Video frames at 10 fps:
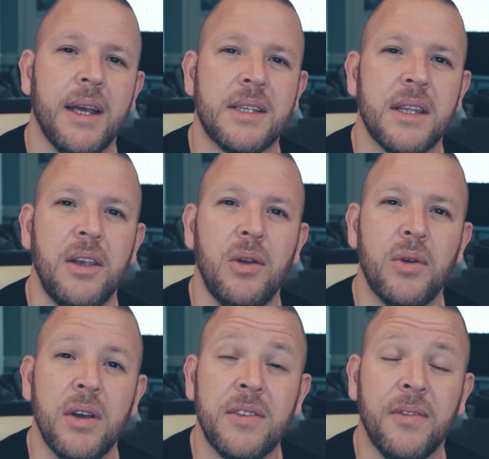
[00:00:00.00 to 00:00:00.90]
so that you're
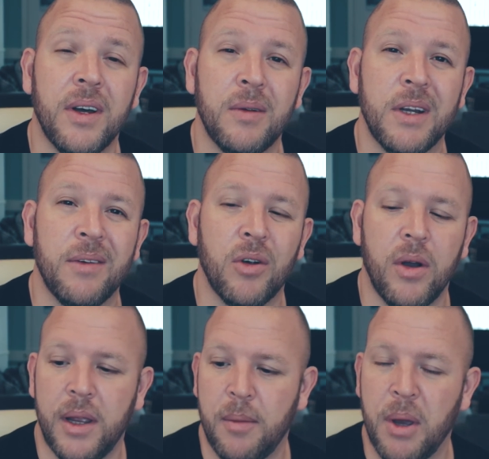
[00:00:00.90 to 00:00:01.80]
notified whenever
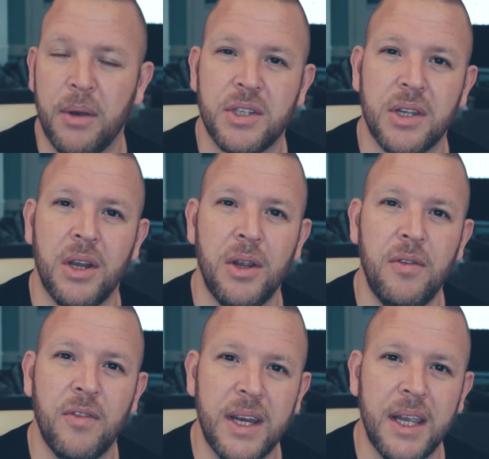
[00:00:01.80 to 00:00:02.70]
I post a
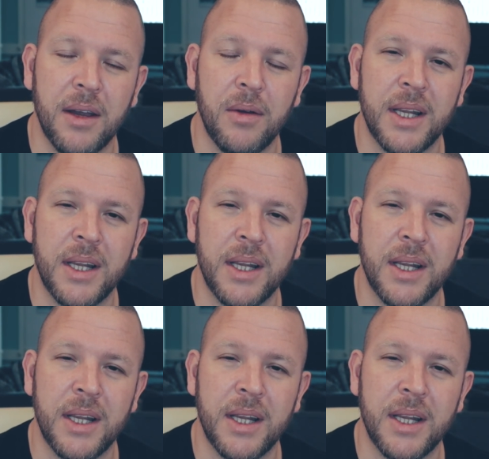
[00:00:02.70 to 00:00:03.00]
new video.